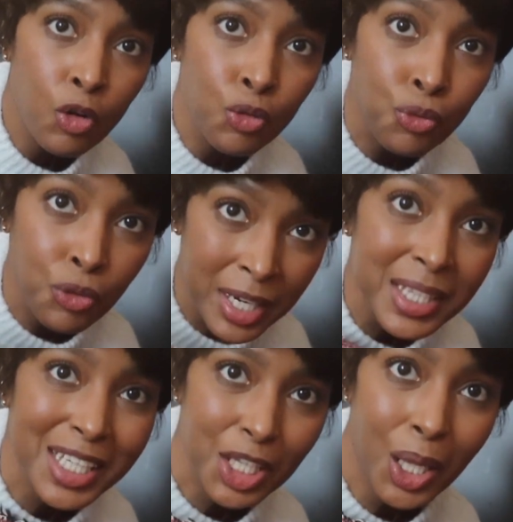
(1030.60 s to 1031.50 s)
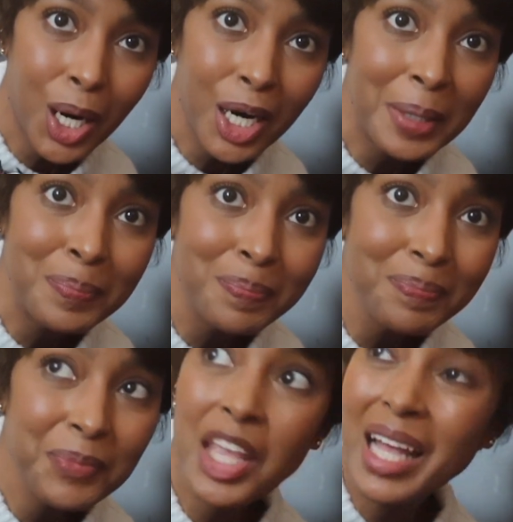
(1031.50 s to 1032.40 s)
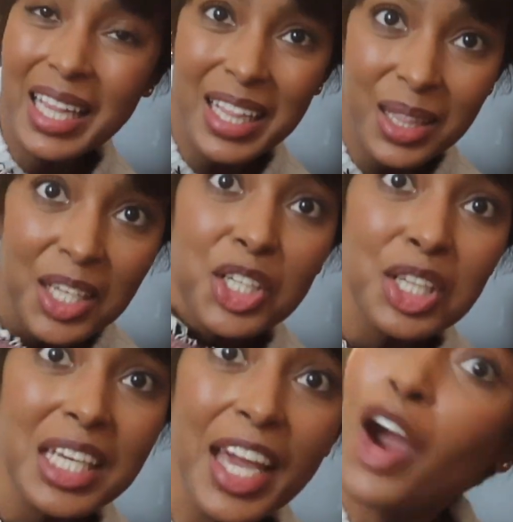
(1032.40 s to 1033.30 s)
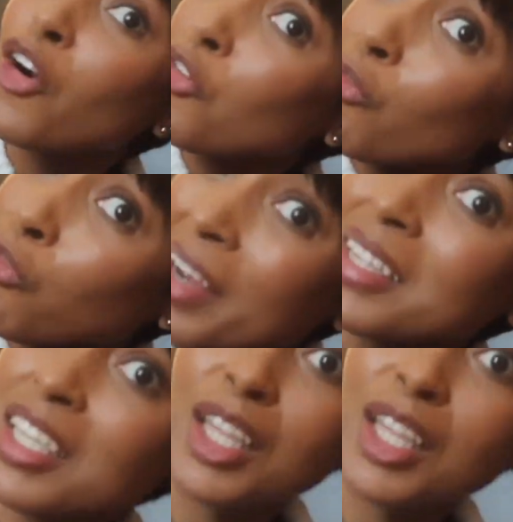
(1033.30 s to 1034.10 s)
Ring the alarm. Literally, ring the